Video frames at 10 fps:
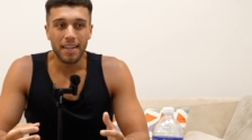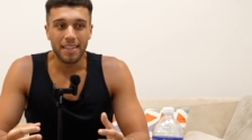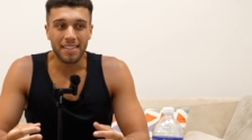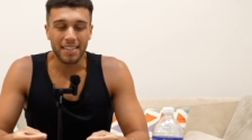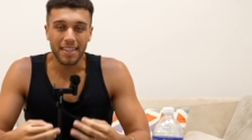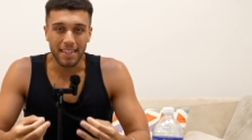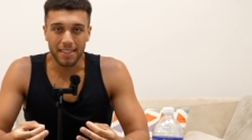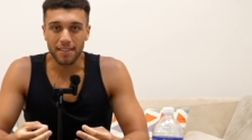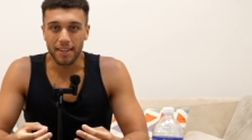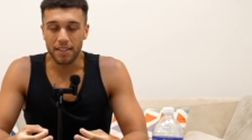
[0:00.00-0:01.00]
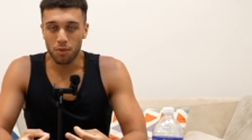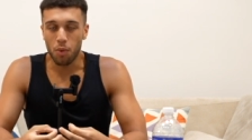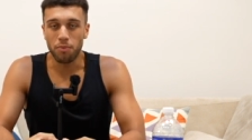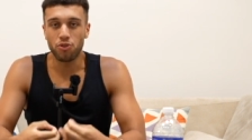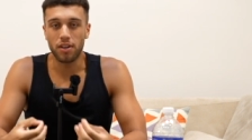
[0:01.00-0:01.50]
see an insight into
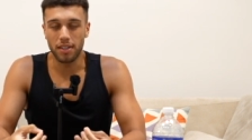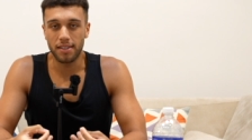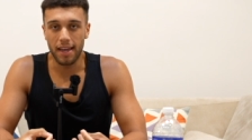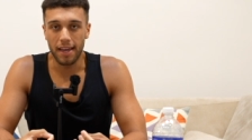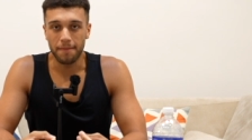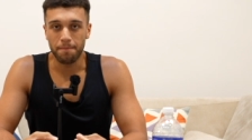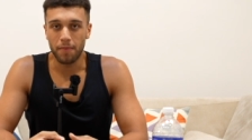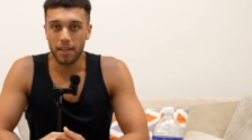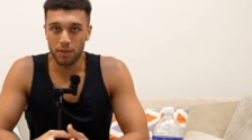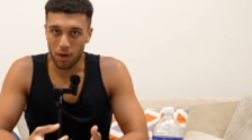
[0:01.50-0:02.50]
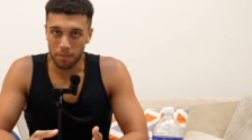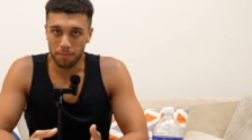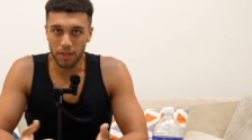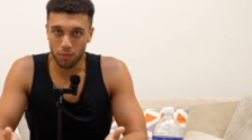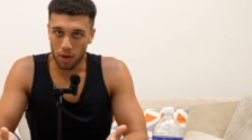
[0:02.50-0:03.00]
what i'm trying to say is what
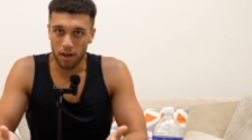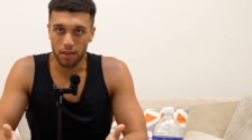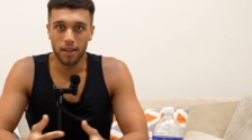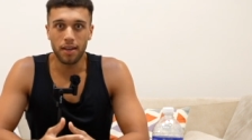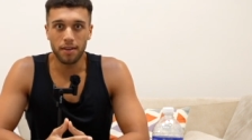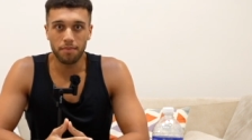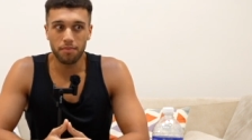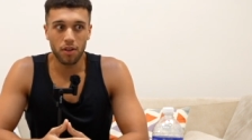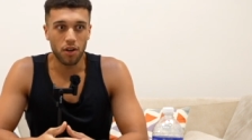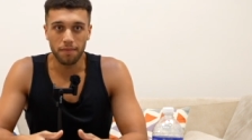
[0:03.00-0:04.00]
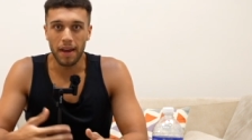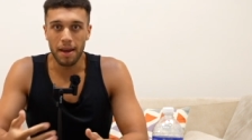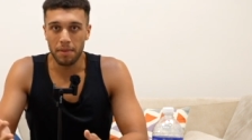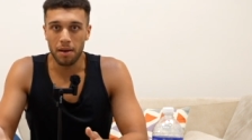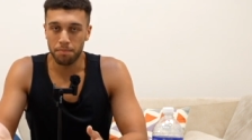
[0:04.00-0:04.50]
I'm, is what the kind of
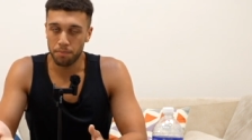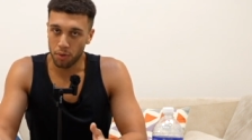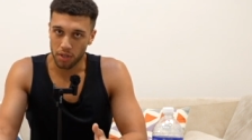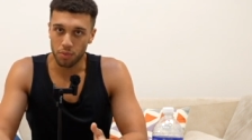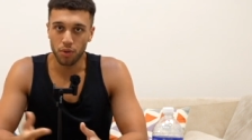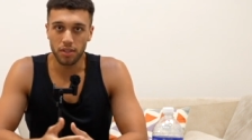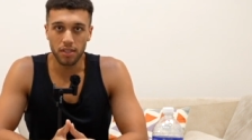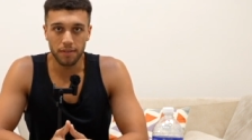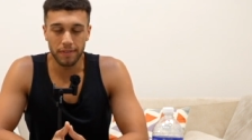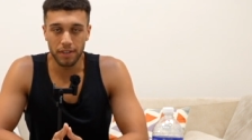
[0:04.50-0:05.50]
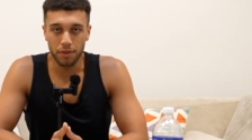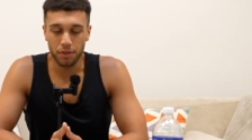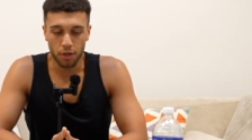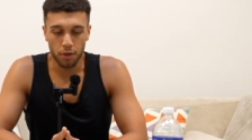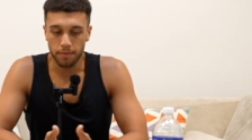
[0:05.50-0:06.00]
aim that I'm putting towards in this video.
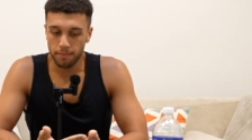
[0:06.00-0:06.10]
So